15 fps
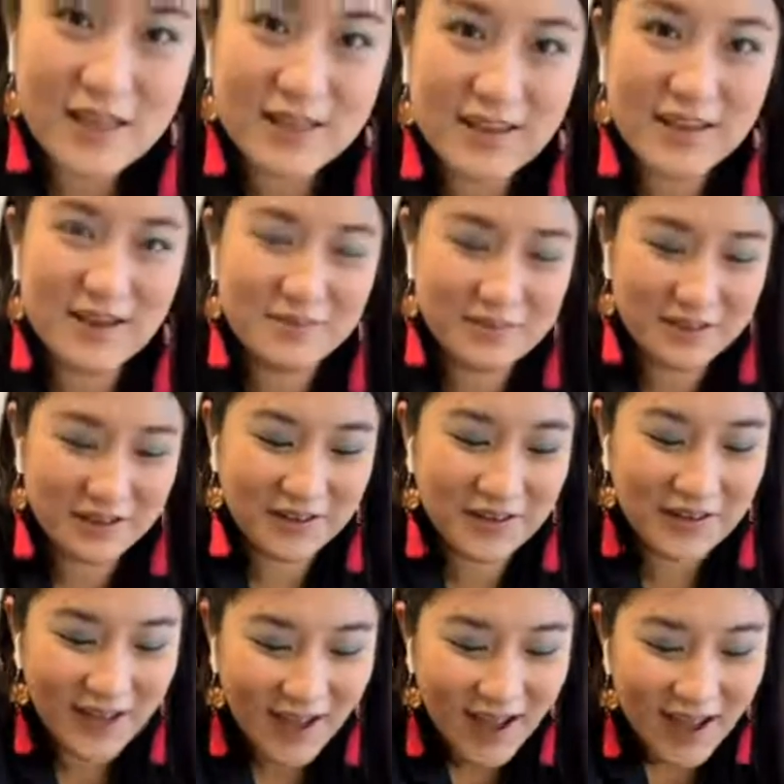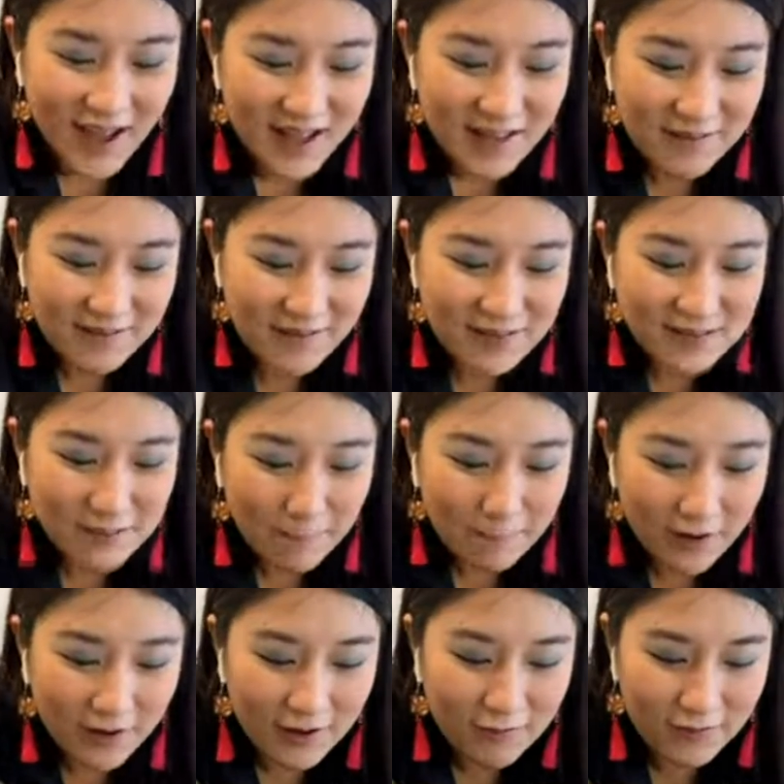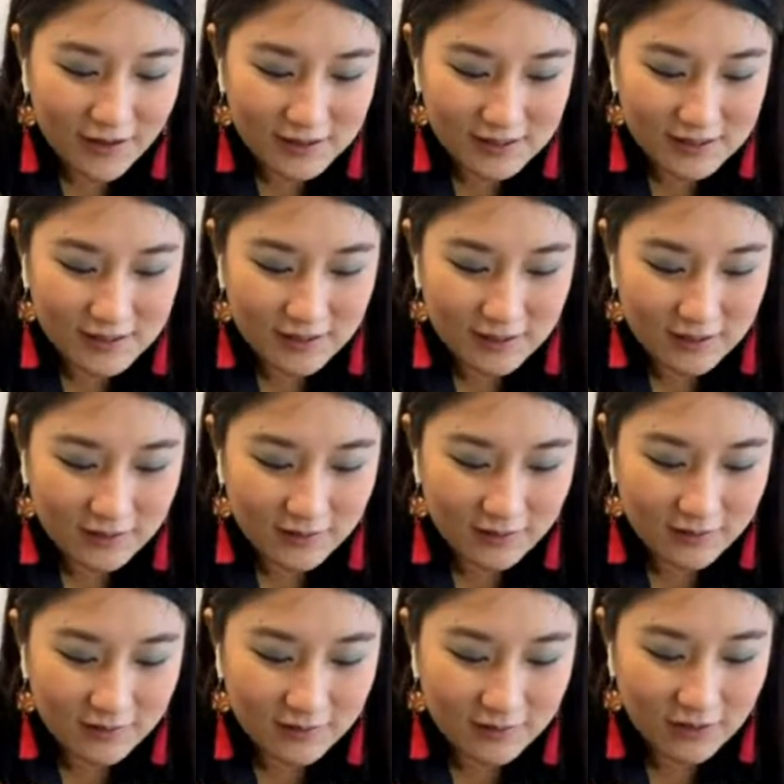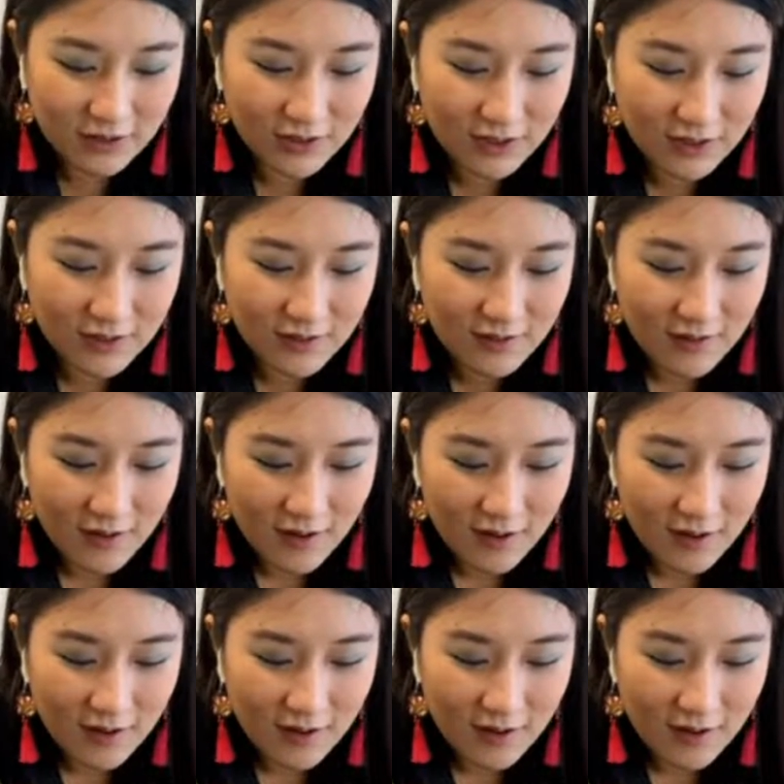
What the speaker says: standing up, sorry. It makes a perfect circle, okay?